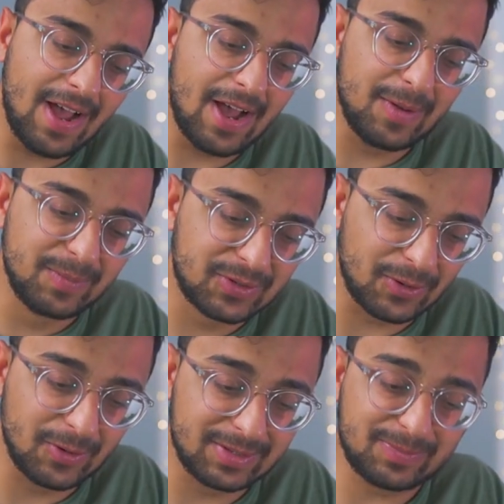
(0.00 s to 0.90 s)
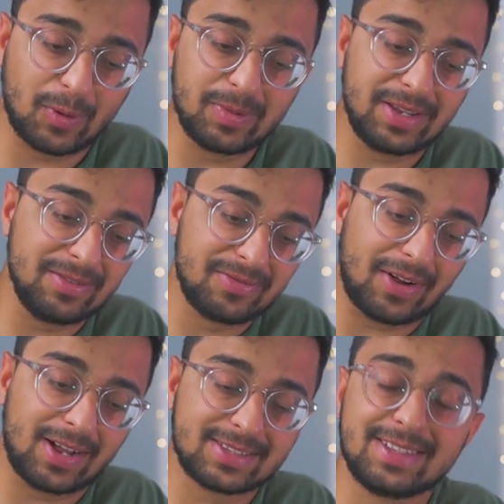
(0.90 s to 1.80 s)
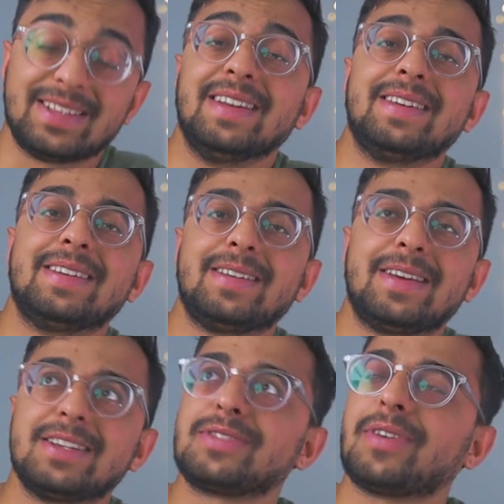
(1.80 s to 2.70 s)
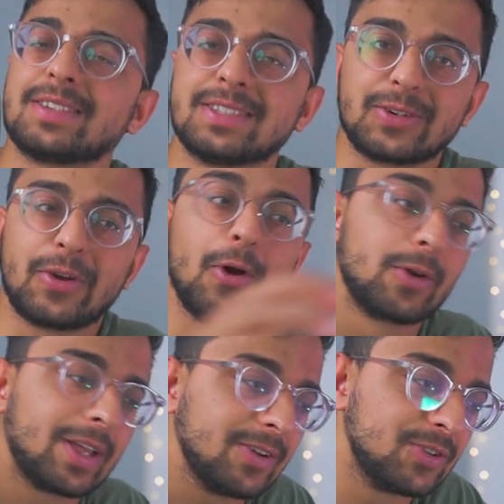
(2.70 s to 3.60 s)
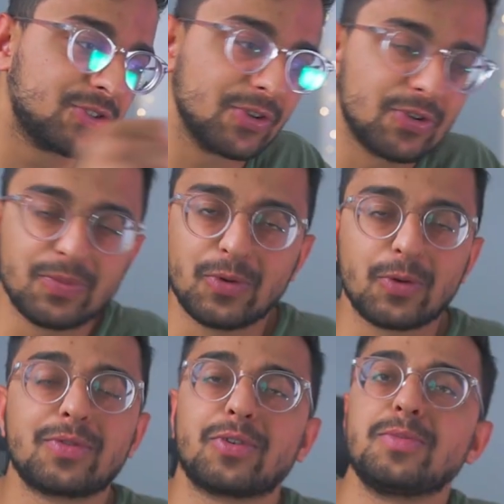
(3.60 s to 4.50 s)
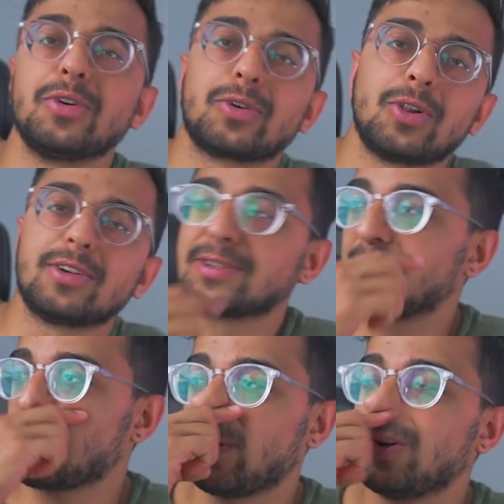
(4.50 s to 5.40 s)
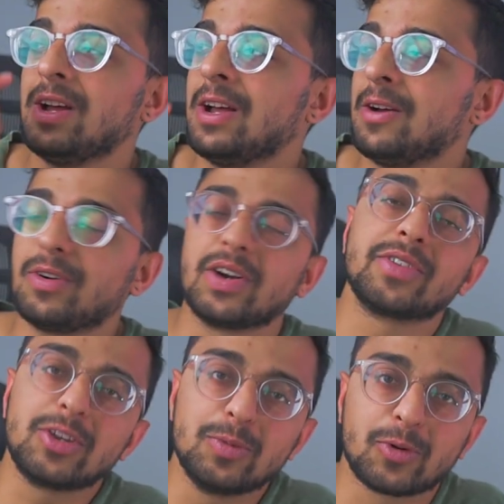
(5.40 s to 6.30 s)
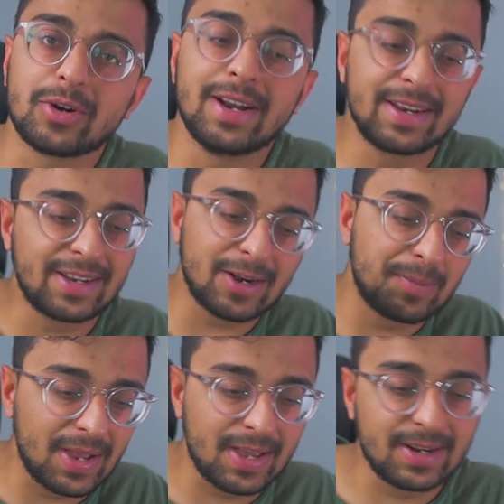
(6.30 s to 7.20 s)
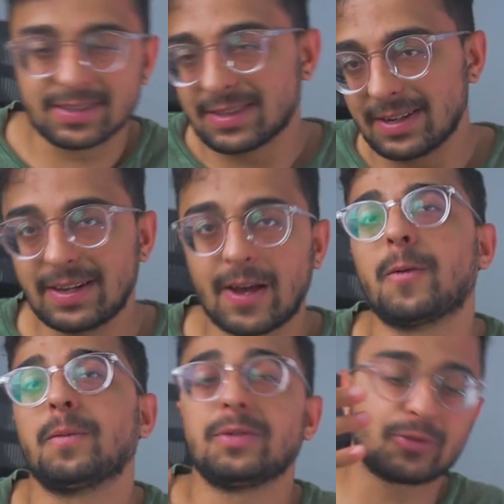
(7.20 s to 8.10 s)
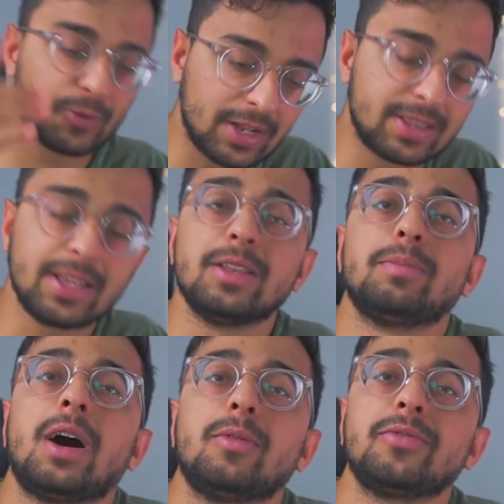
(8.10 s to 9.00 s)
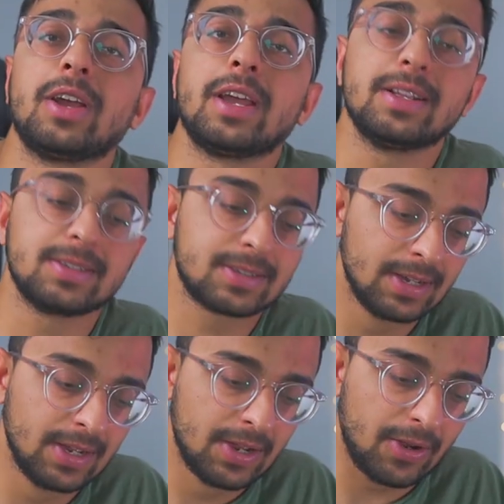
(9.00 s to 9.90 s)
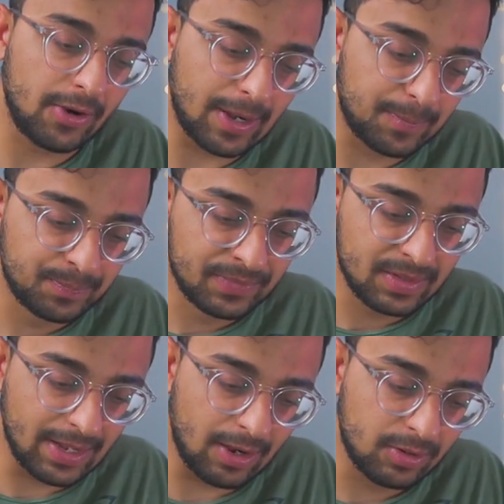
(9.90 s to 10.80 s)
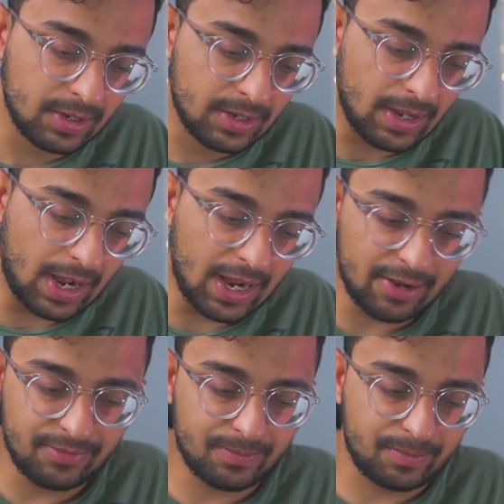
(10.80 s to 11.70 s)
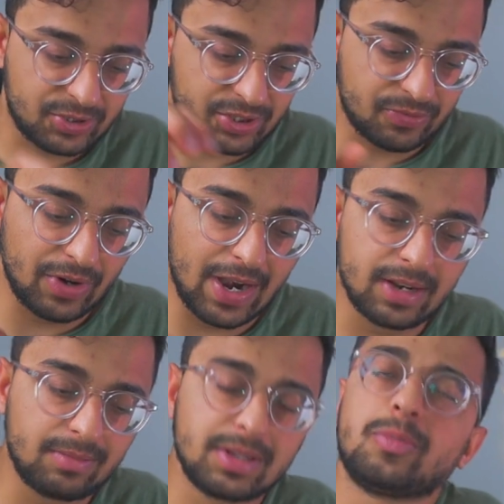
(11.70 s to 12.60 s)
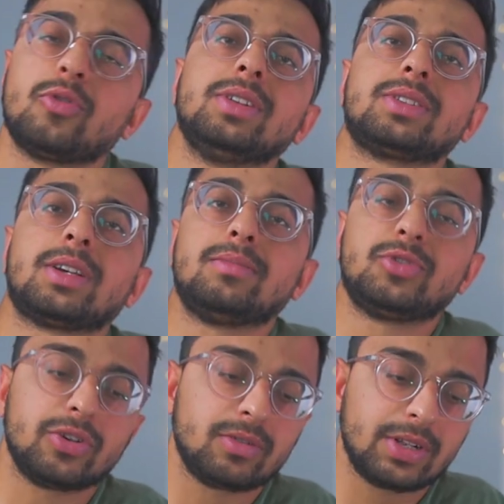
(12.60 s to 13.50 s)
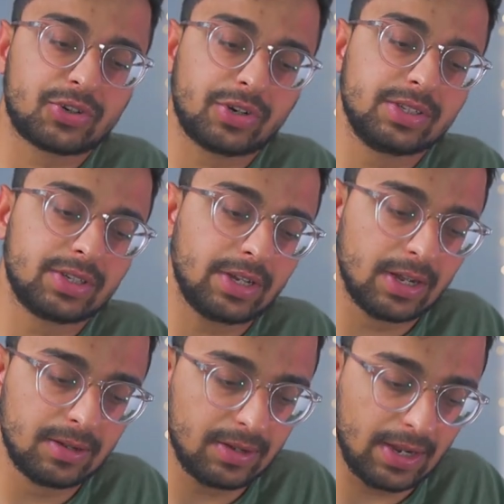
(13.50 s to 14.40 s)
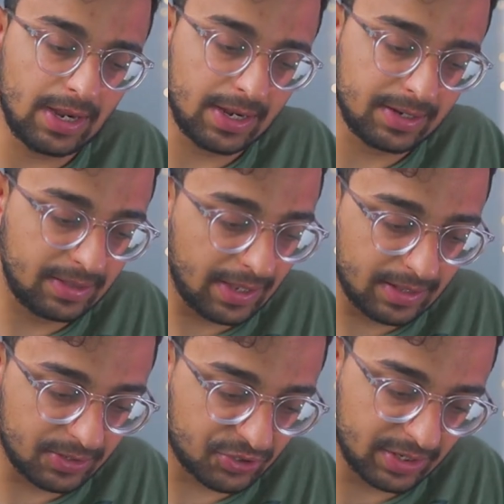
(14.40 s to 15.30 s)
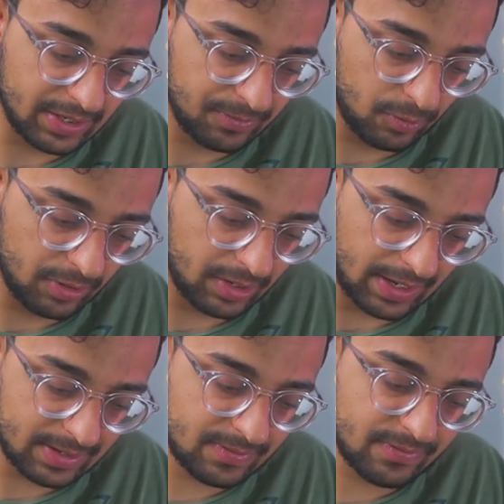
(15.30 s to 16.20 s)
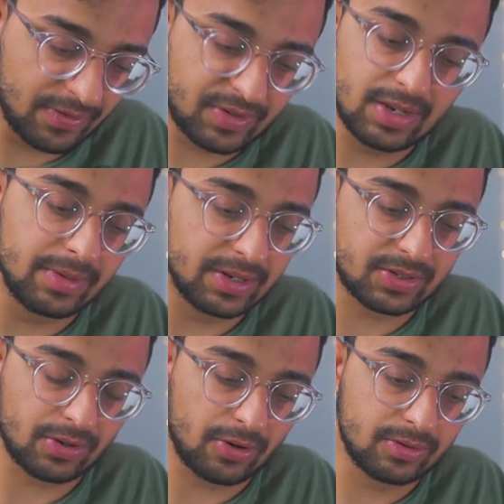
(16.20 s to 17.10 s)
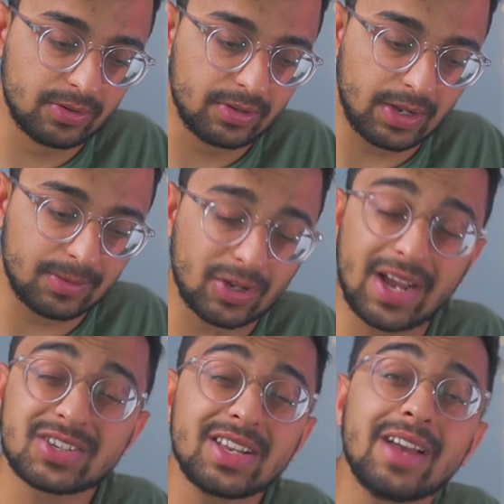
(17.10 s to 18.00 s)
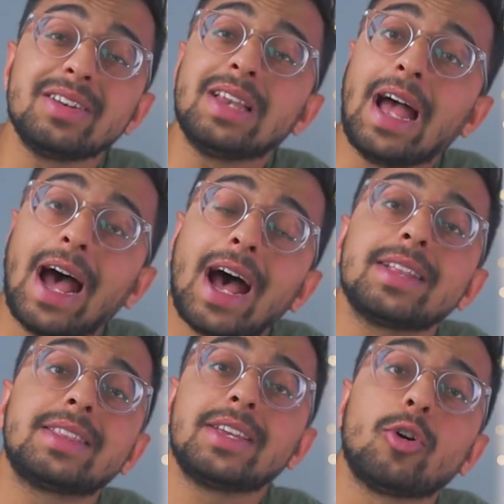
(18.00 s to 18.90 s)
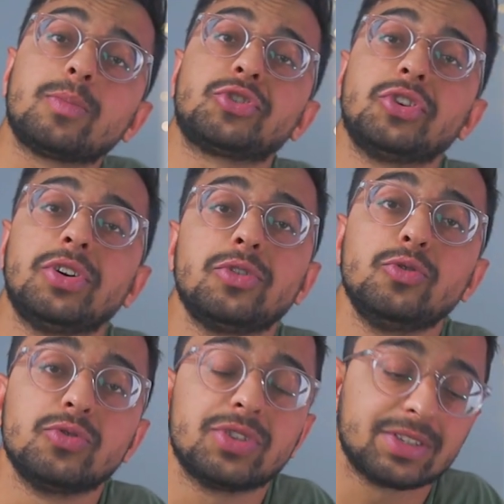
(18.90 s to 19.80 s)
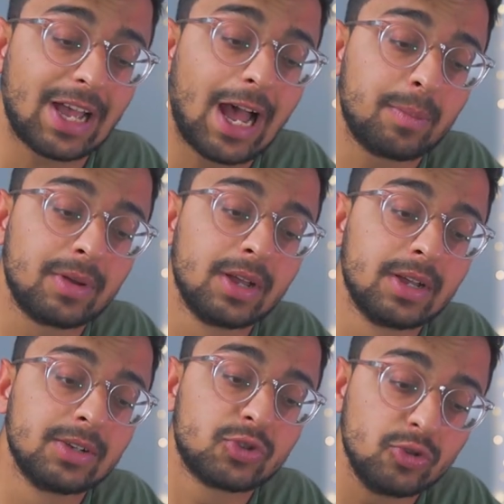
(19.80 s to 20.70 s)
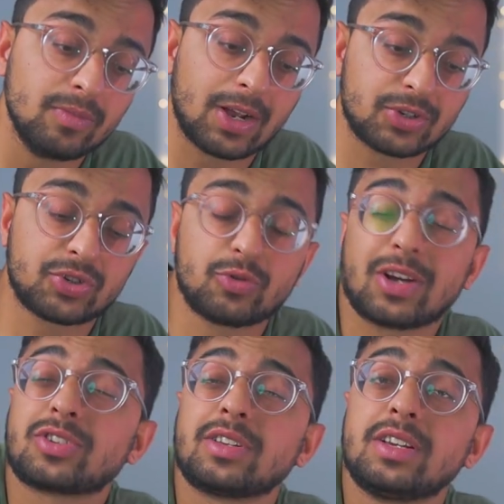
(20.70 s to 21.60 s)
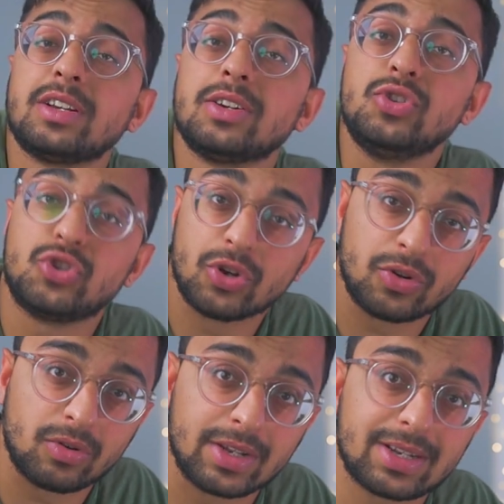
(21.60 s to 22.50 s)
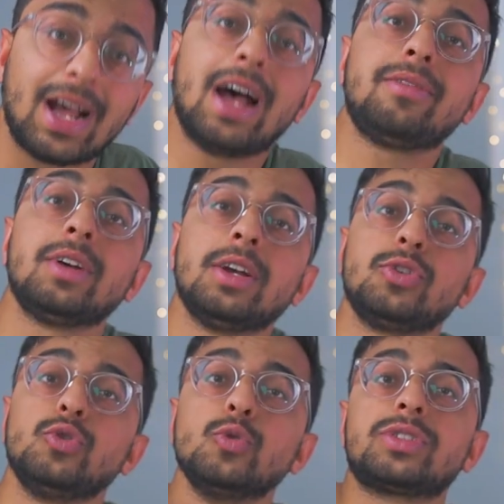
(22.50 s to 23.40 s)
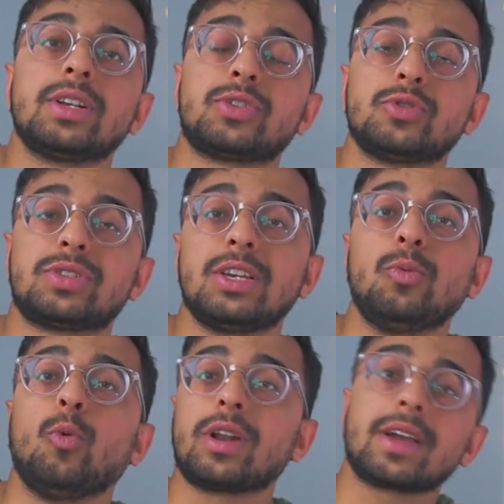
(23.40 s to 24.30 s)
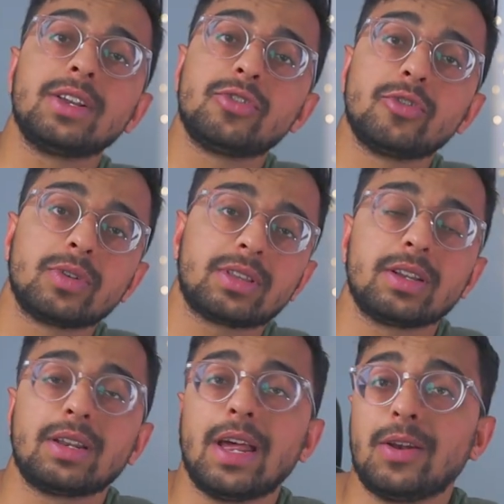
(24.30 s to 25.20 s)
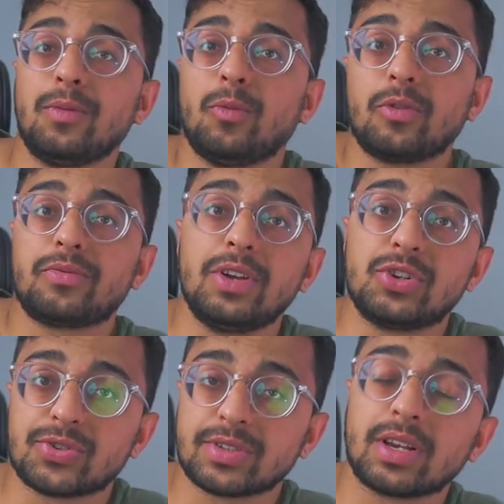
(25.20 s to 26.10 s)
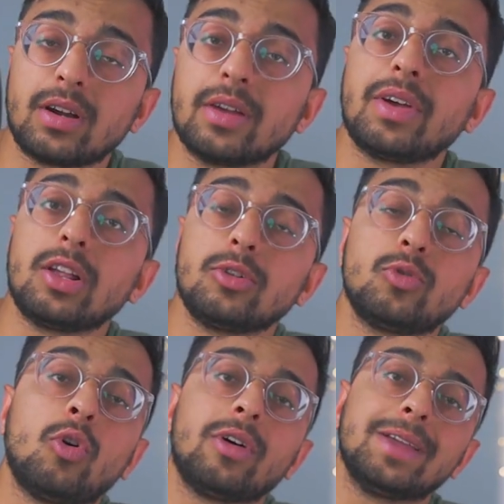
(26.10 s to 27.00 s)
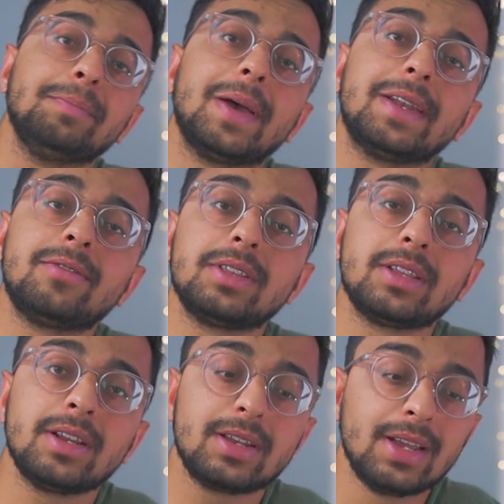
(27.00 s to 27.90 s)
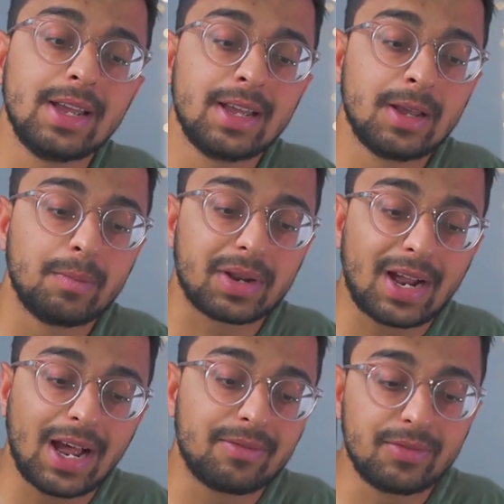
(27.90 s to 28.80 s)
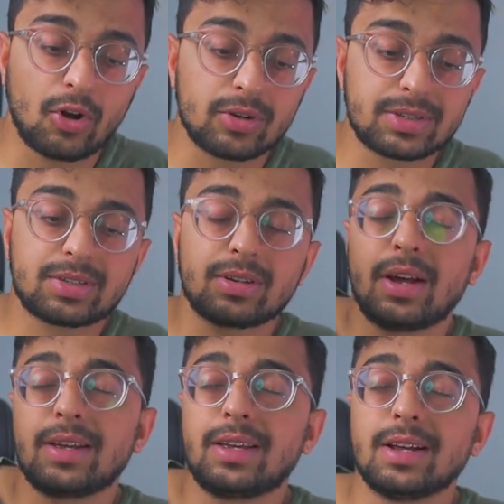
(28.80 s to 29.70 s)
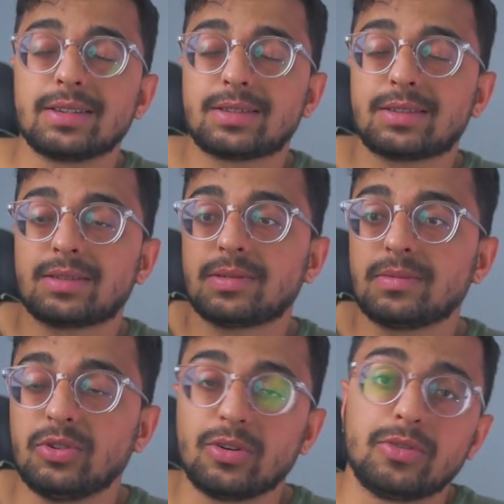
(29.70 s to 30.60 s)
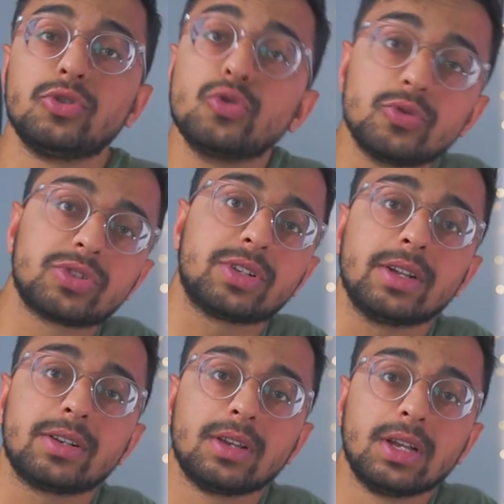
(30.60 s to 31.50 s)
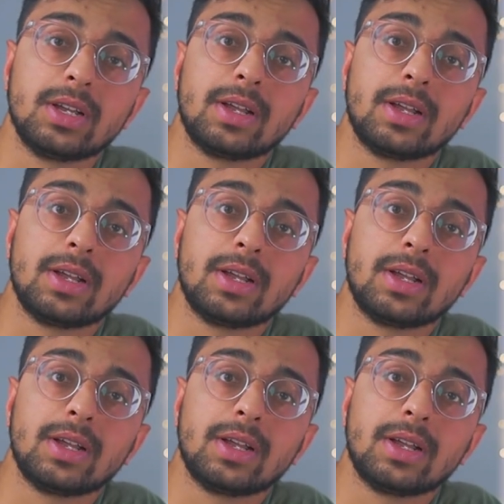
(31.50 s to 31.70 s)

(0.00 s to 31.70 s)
Um, so it's probably even faster than, it is faster to go get your journal book from your closet or wherever you put it and get a pen and sit down. It's right there in the palm of your hands. Okay, now, I have just randomly put in some journal entries here, and they literally were like, fifteen minutes ago. Um, so I actually haven't had the opportunity to use this app too much, to actually journal it. I have used it to see what I can do with it and what features are available or embedded within it, but I have not, I guess, you know, used it